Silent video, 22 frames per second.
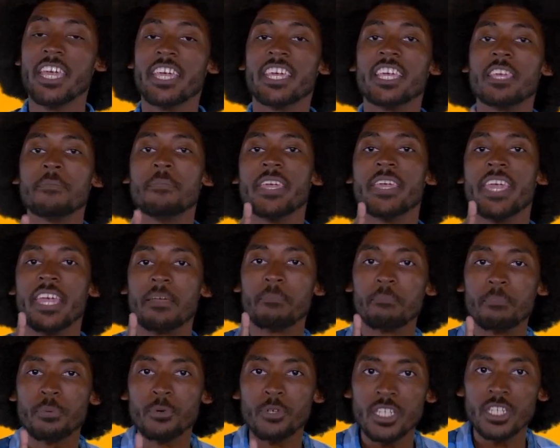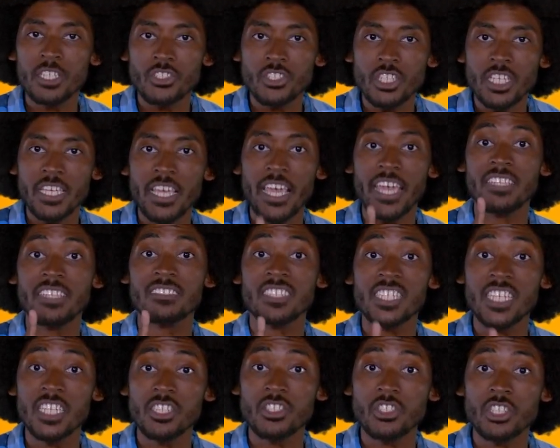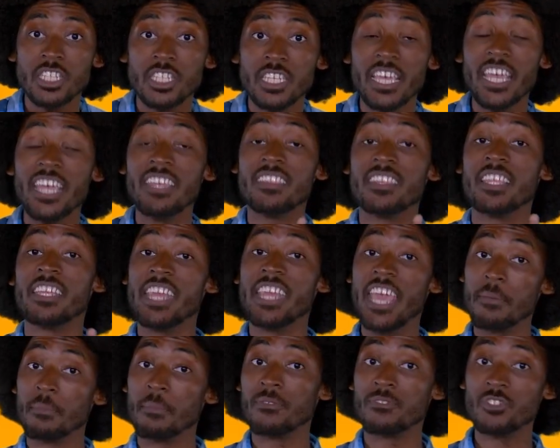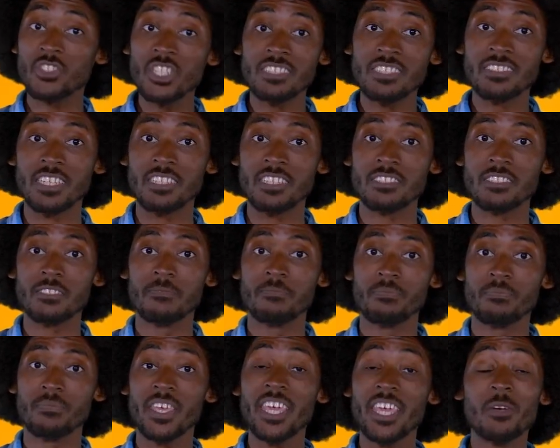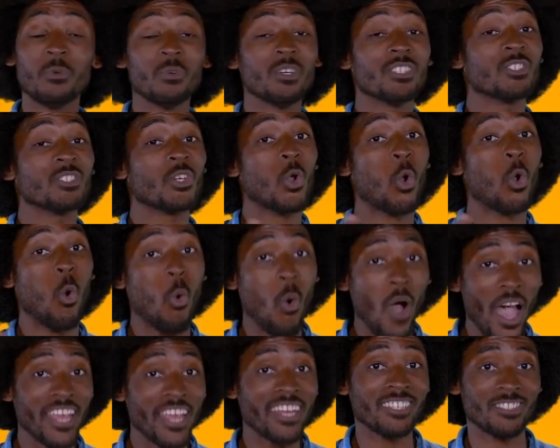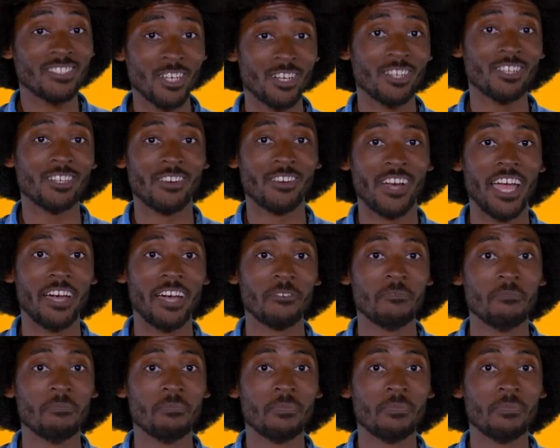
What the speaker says: He began preaching and teaching in the name of Jesus. It was quite a turnaround.